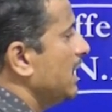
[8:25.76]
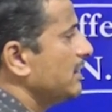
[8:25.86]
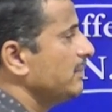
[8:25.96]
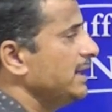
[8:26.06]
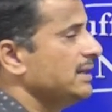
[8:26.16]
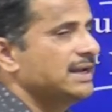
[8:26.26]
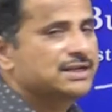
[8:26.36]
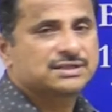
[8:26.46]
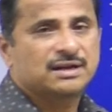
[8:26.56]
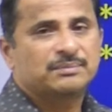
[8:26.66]
Corbett
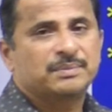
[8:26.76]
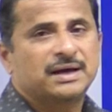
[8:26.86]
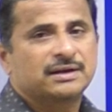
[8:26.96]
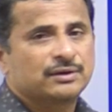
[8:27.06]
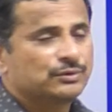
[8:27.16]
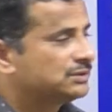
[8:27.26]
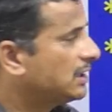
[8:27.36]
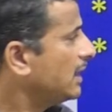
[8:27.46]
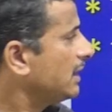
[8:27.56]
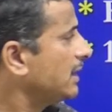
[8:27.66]
National Park,
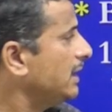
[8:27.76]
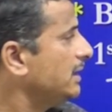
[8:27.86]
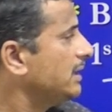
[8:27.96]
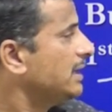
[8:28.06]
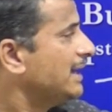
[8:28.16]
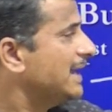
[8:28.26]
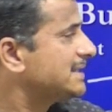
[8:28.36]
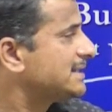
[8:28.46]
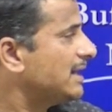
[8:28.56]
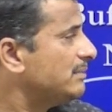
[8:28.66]
Uttarakhand,
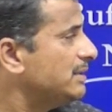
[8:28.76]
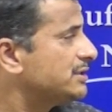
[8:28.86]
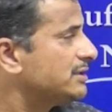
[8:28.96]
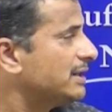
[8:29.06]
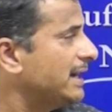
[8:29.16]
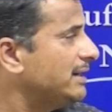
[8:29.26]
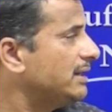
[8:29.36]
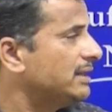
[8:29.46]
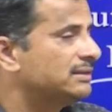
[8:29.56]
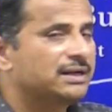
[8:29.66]
established in
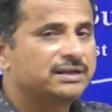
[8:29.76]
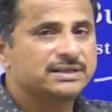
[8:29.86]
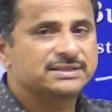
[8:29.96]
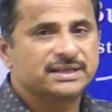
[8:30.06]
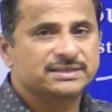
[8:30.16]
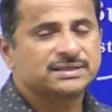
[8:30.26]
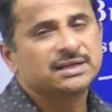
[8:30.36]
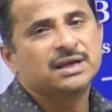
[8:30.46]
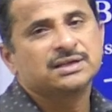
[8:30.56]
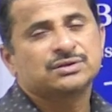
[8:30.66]
1936.